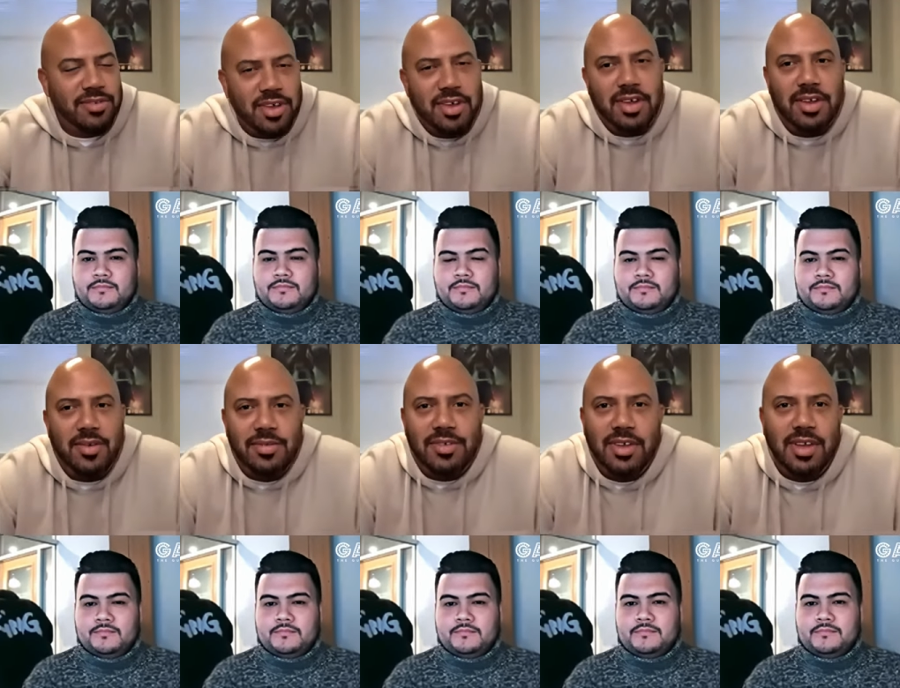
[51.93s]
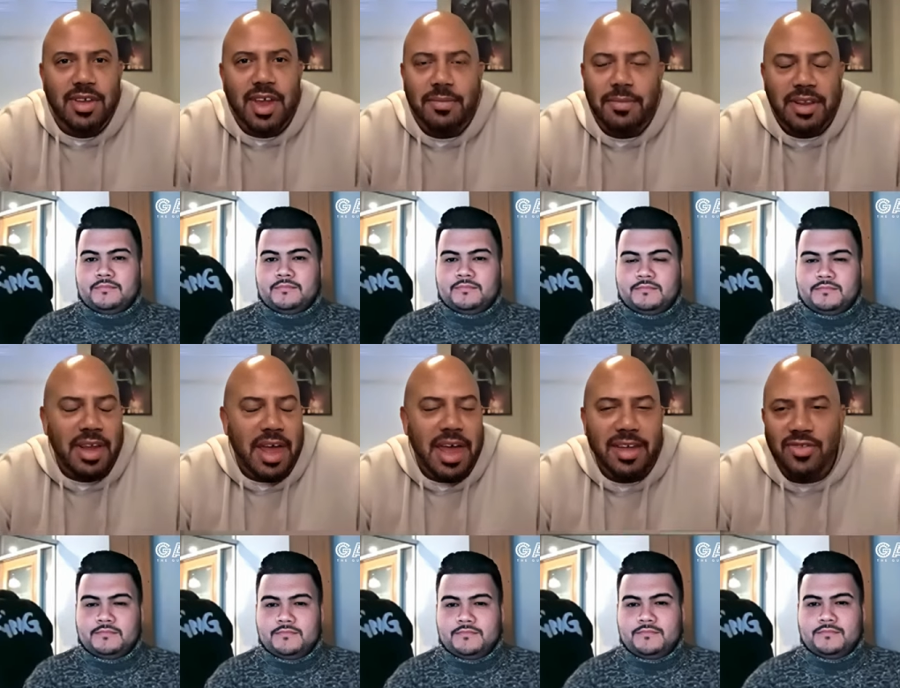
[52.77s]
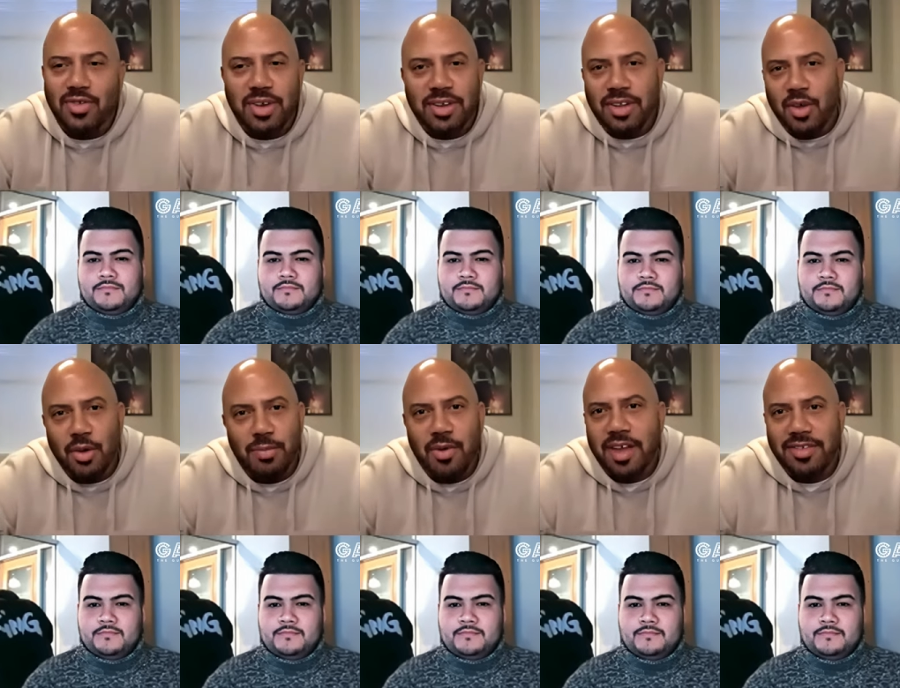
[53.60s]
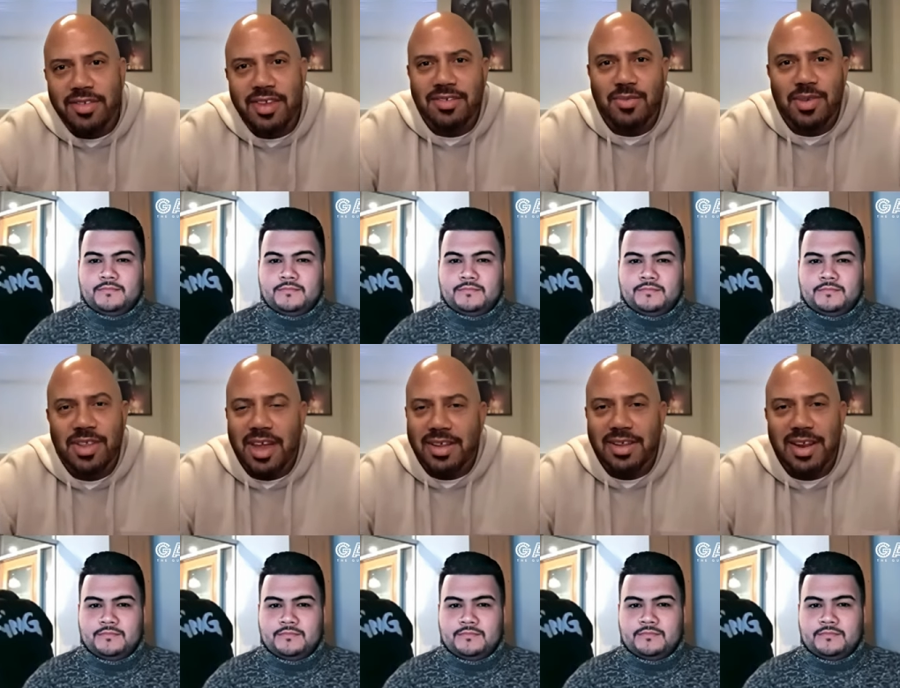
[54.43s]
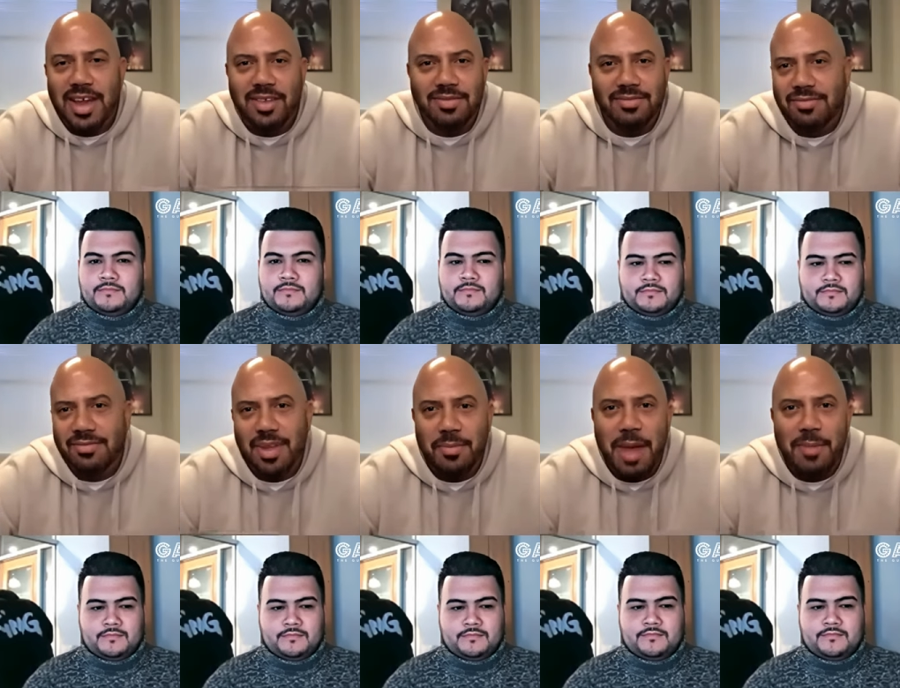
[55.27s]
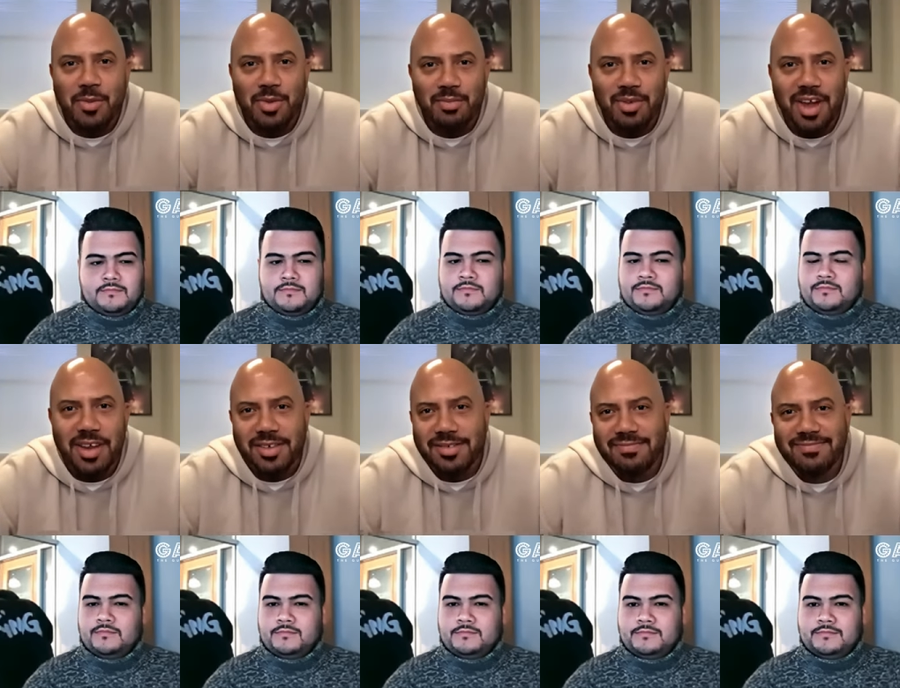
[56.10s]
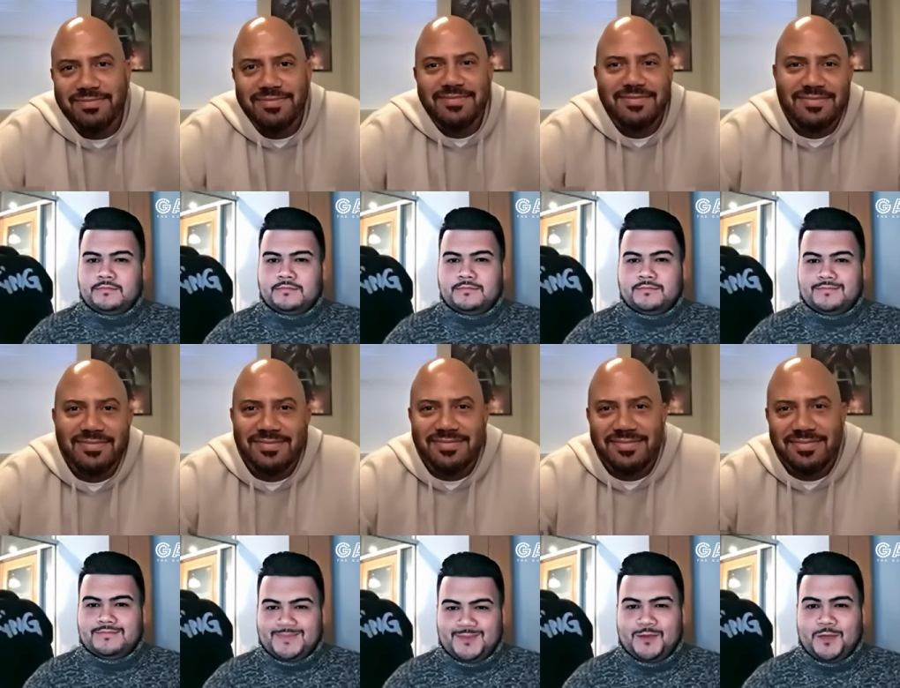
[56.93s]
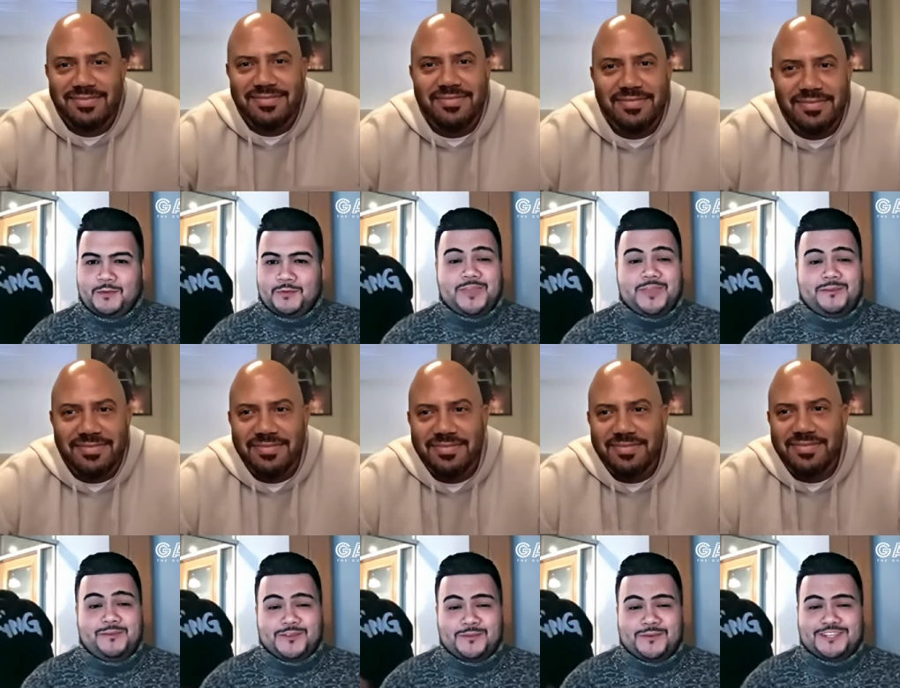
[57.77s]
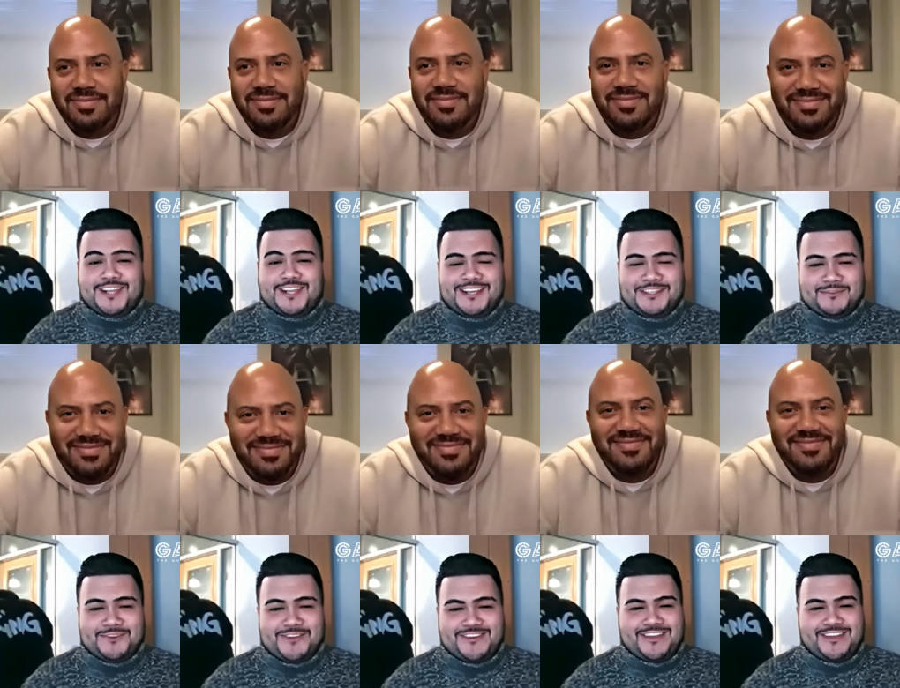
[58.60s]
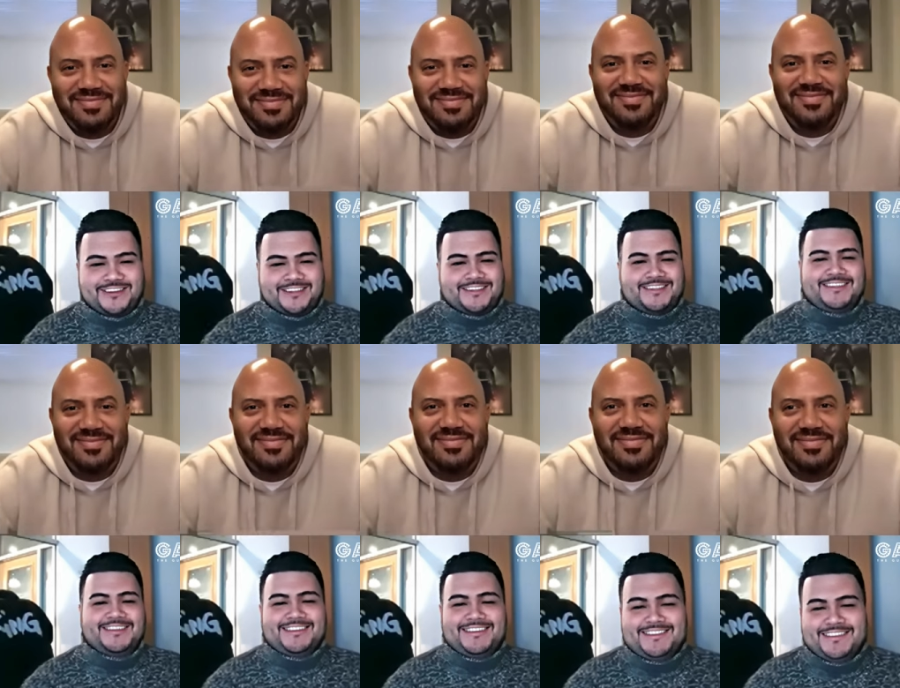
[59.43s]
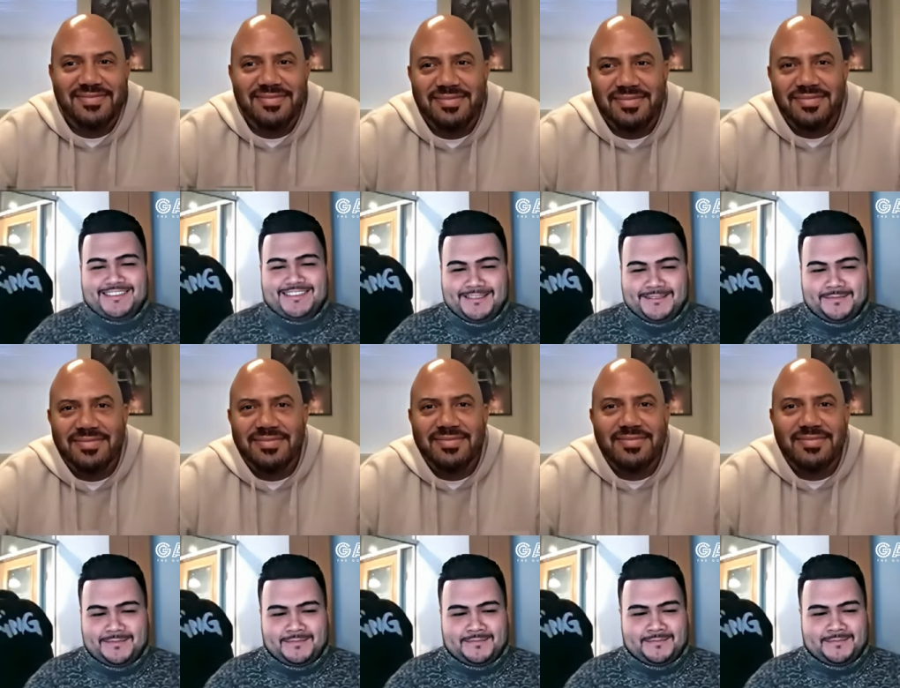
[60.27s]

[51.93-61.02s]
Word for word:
Speaker 1: it was good i mean i enjoyed the whole process we knocked it out and i'm happy with the product
Speaker 2: thank you so much guys appreciate it thank you